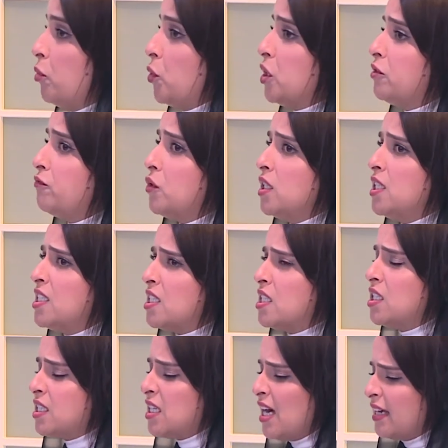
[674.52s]
board. For
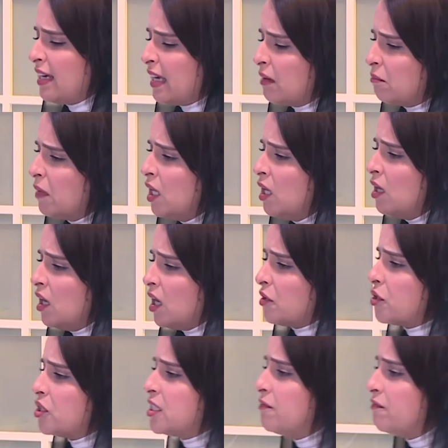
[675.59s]
instance, I came
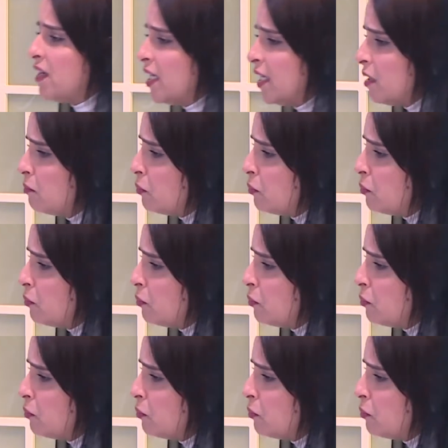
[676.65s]
across a very